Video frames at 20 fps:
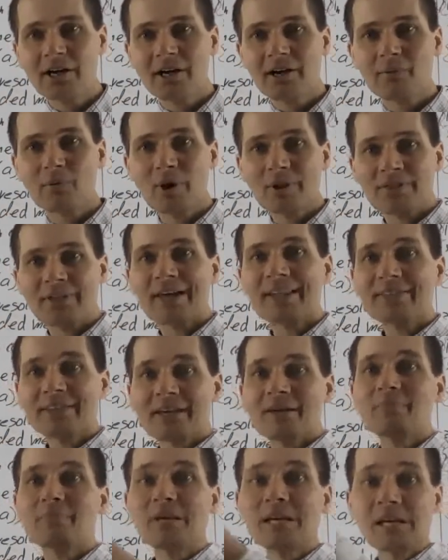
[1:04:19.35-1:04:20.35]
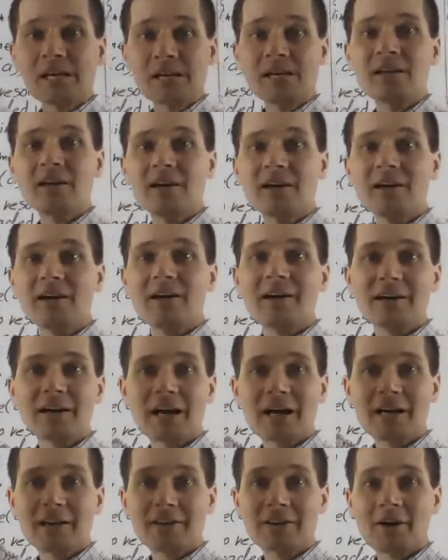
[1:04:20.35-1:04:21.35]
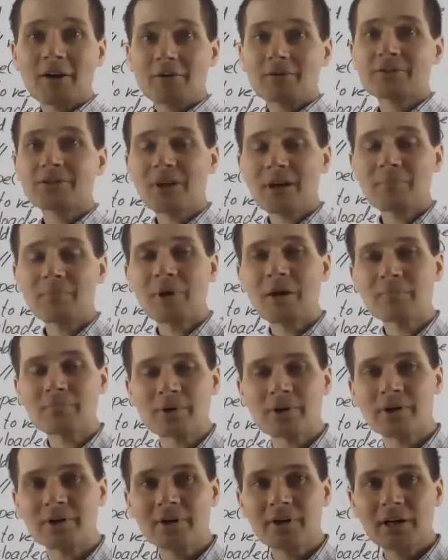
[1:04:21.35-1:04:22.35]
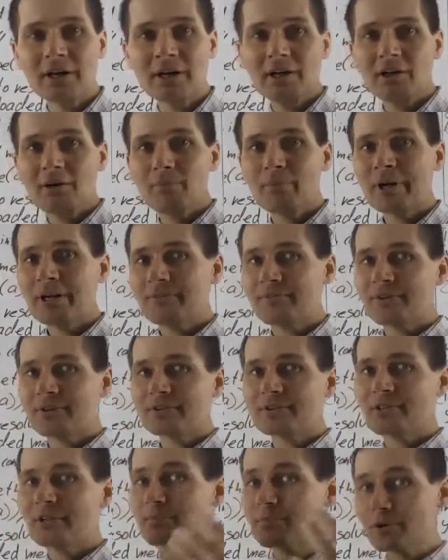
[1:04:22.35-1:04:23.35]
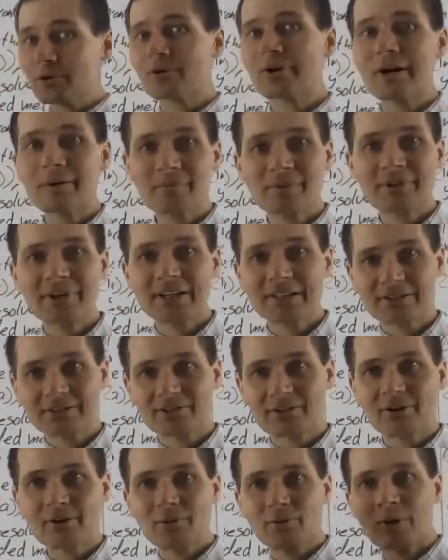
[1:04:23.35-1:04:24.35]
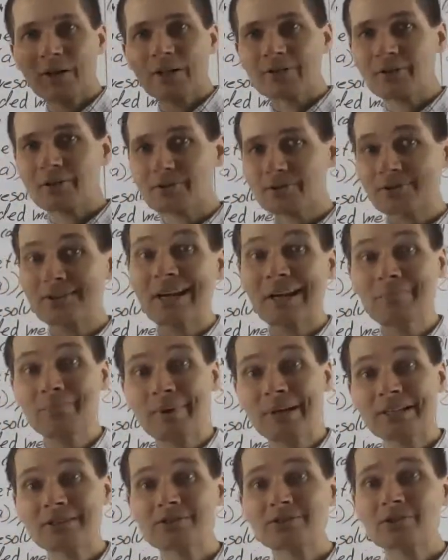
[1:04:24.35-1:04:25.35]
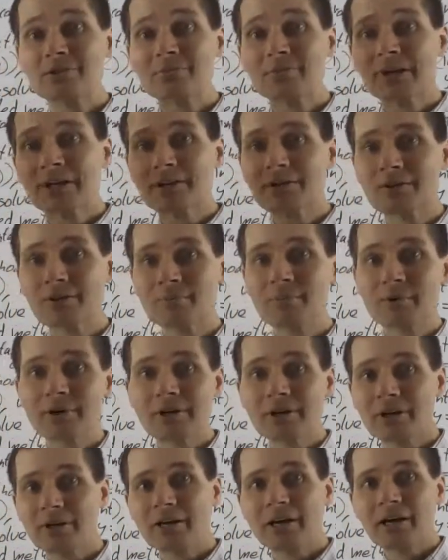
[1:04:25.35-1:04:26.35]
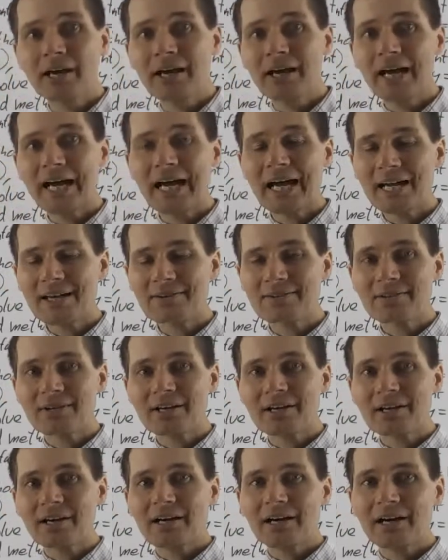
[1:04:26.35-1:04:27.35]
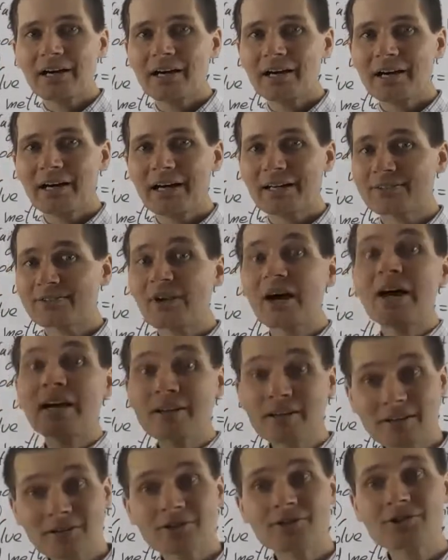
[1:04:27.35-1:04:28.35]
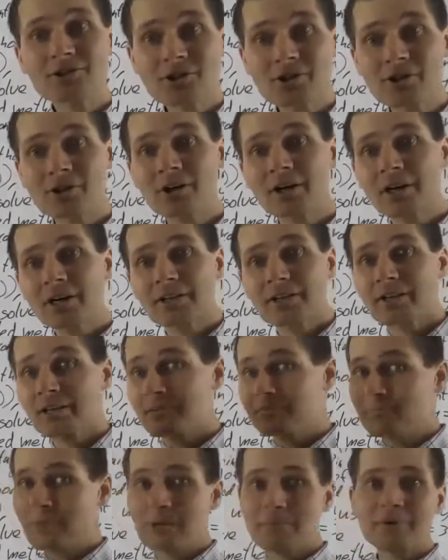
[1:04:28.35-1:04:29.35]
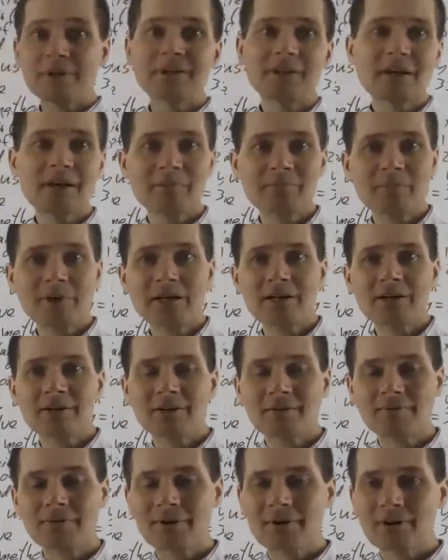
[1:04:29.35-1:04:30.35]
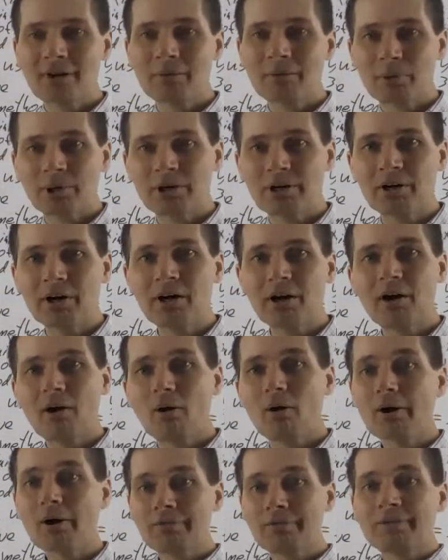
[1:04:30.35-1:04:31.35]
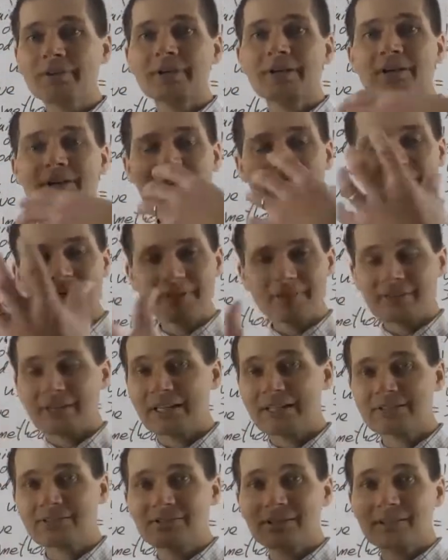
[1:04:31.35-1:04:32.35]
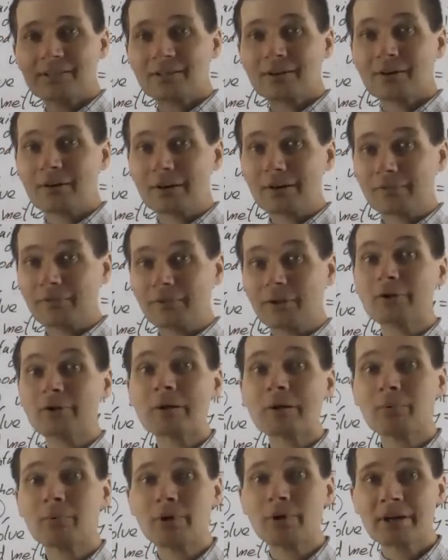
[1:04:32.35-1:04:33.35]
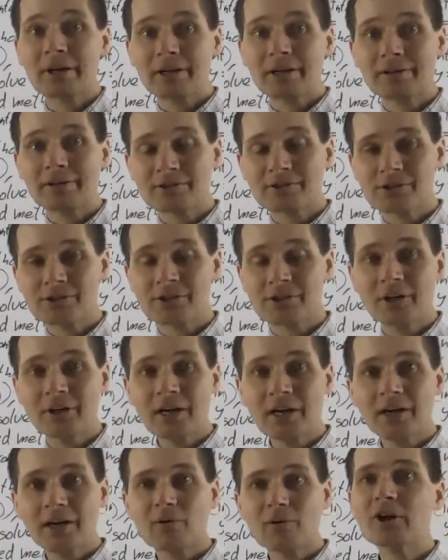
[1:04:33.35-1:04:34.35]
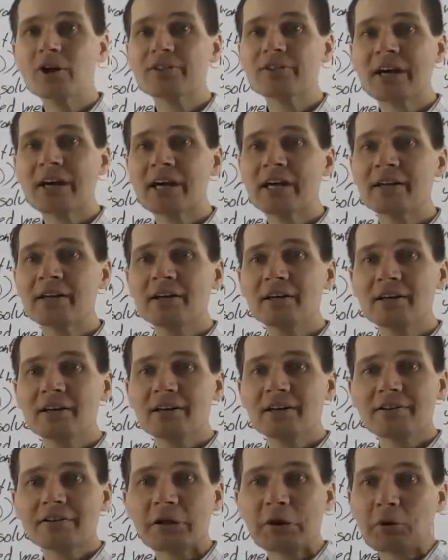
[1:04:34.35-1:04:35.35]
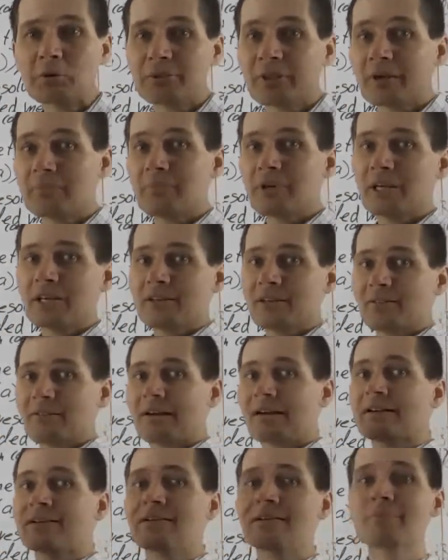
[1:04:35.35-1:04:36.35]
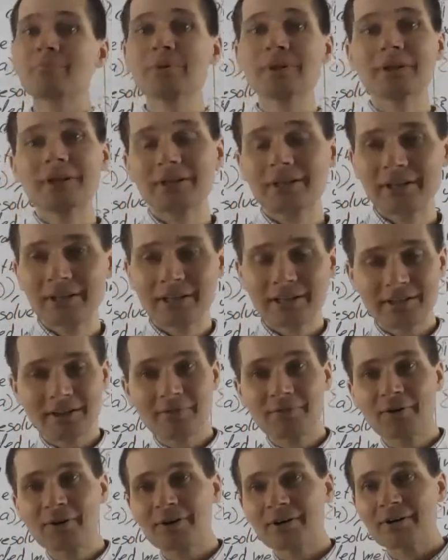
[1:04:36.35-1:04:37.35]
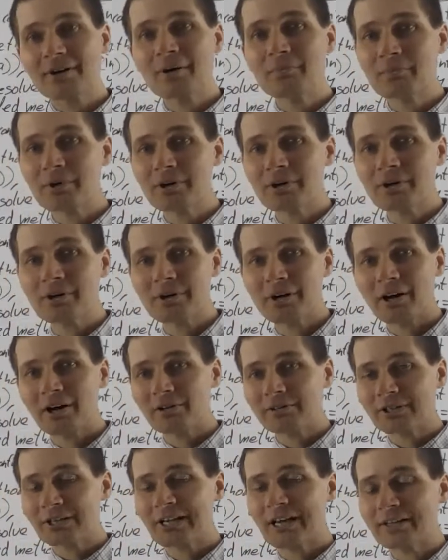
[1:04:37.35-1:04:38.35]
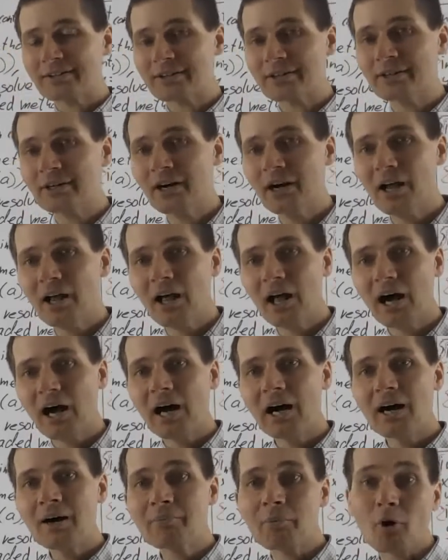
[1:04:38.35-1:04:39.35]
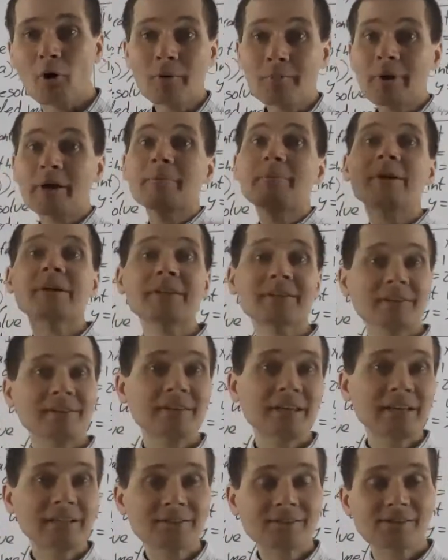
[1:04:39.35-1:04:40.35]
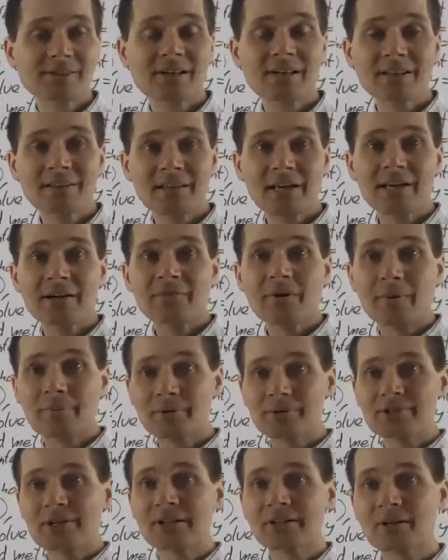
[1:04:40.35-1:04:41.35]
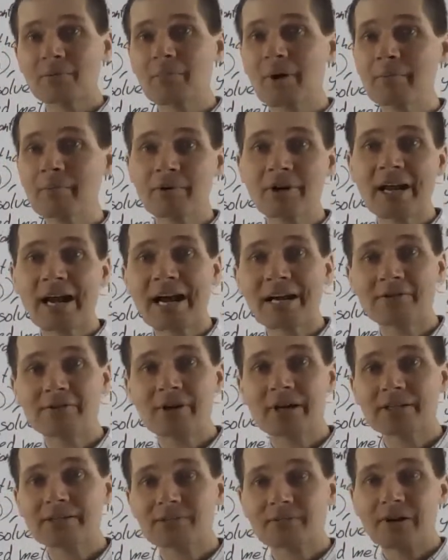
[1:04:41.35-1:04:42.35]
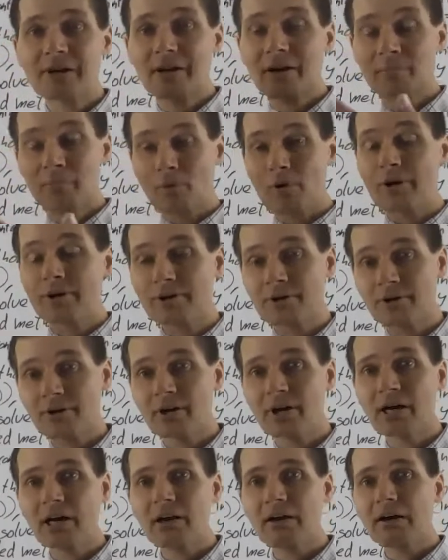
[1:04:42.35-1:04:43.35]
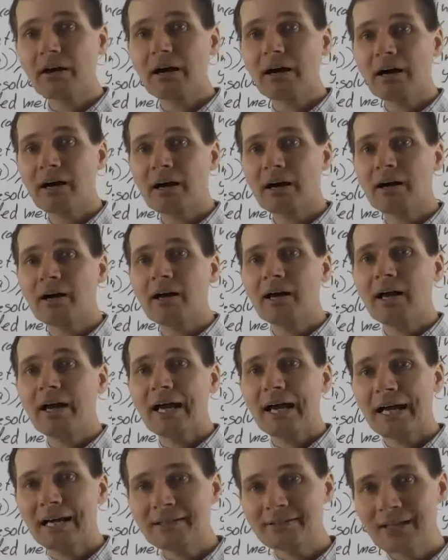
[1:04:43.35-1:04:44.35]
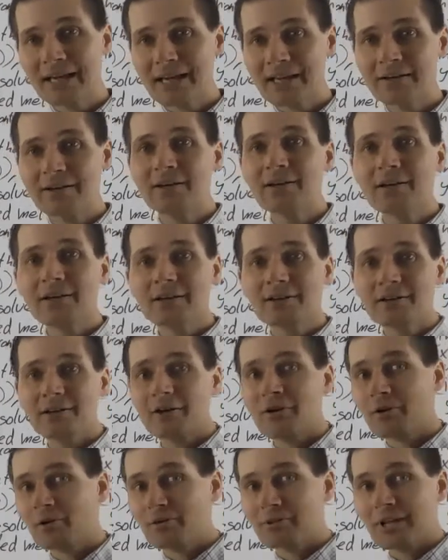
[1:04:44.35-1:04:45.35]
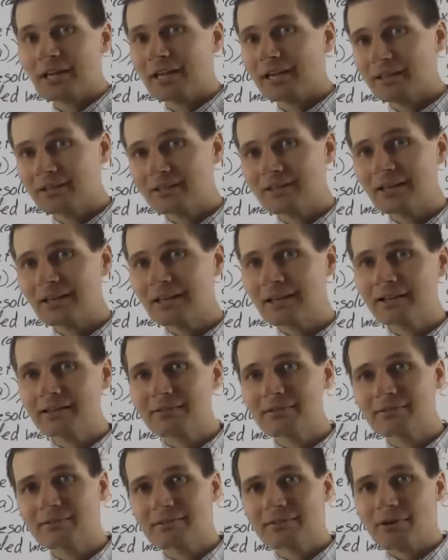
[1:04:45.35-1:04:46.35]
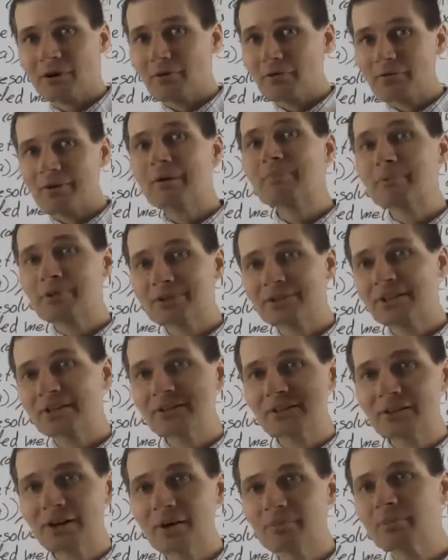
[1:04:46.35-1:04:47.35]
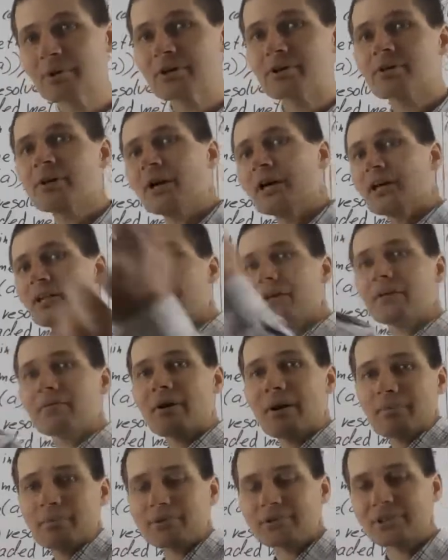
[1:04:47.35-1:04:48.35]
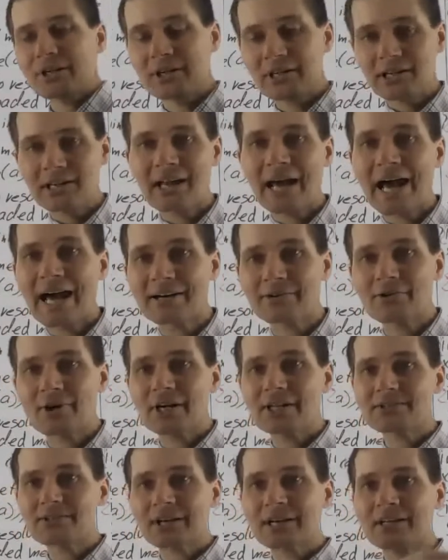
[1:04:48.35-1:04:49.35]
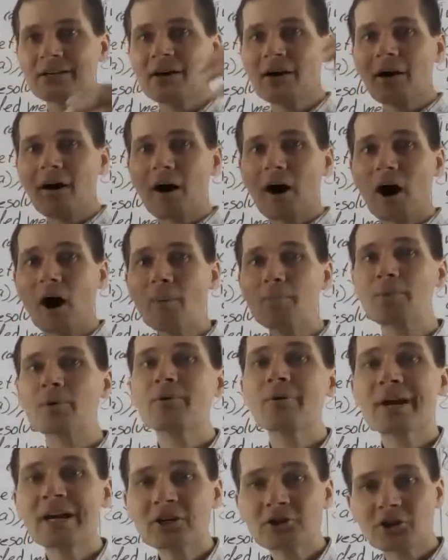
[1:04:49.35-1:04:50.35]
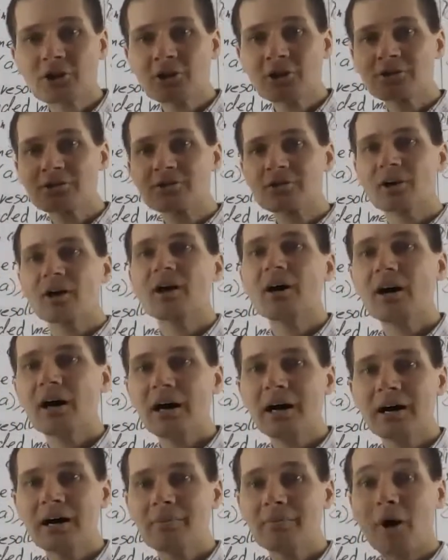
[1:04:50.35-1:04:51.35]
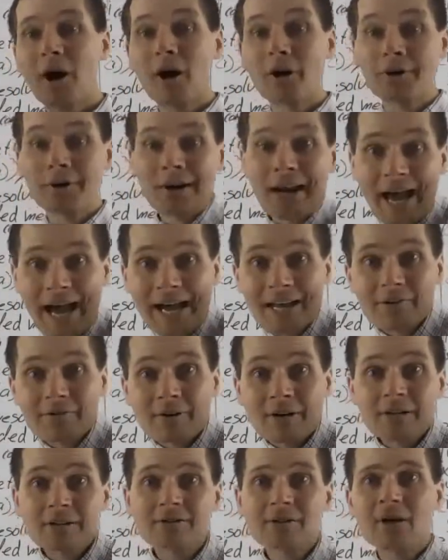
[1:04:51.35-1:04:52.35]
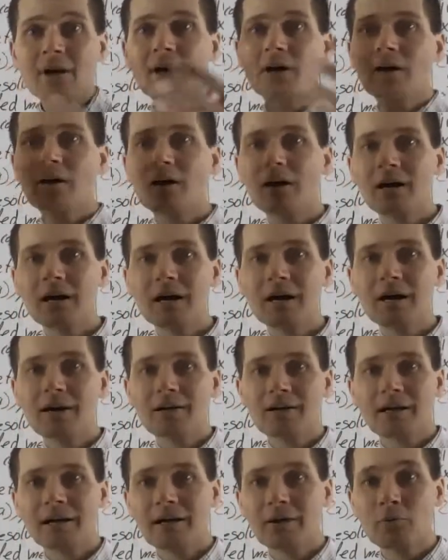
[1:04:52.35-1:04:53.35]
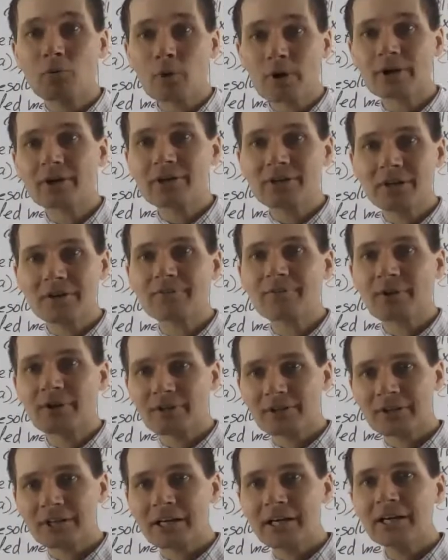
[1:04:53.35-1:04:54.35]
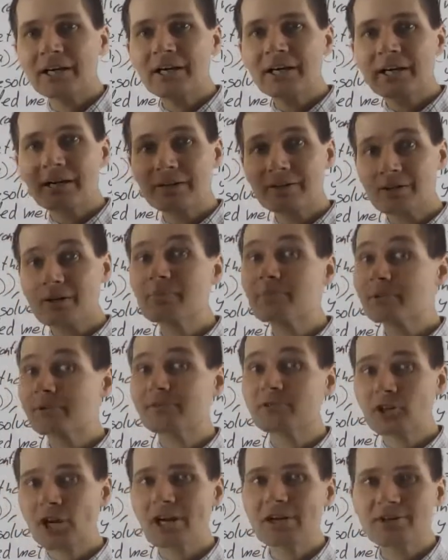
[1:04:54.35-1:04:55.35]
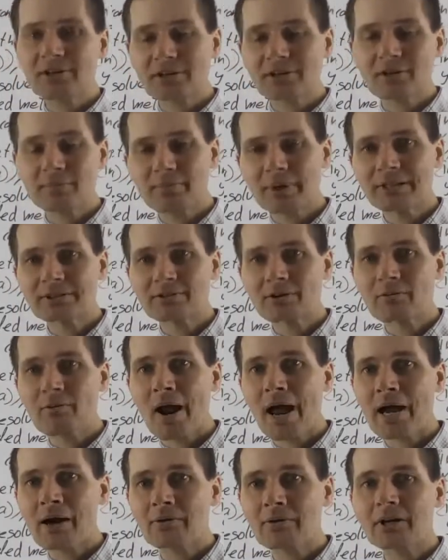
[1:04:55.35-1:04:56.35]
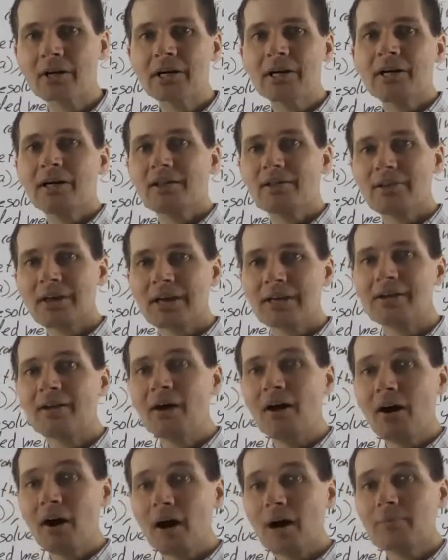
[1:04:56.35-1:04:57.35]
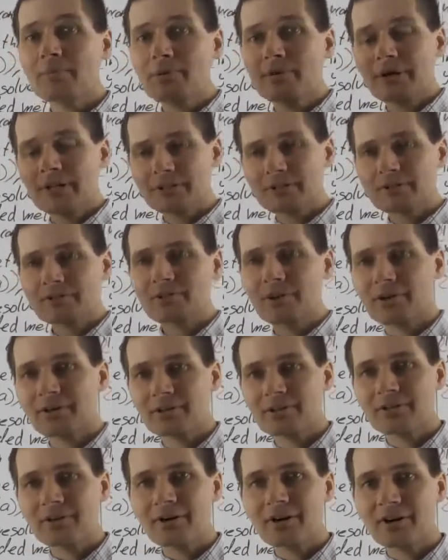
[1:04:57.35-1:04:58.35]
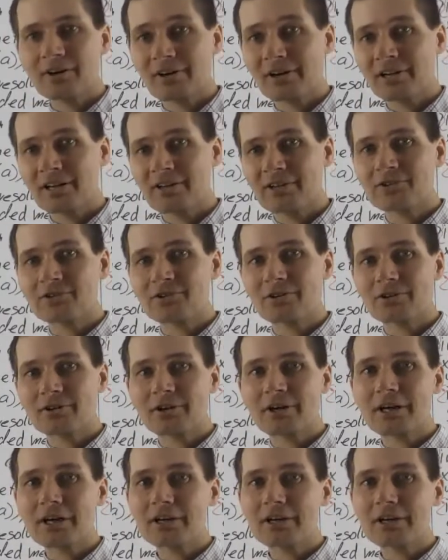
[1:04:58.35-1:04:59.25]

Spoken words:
Well, then they mean some number. But if your C program thinks, oh, well, those same bits should be interpreted as a signed integer, then maybe they mean a different number. Or if it thinks that they're a floating point integer, well, then they mean a completely different number altogether. Or maybe it thinks that they represent a memory address, right, a pointer, and then they don't represent a number, they represent an address. And operations on an address work differently in terms of changing the bits around than operations on an integer.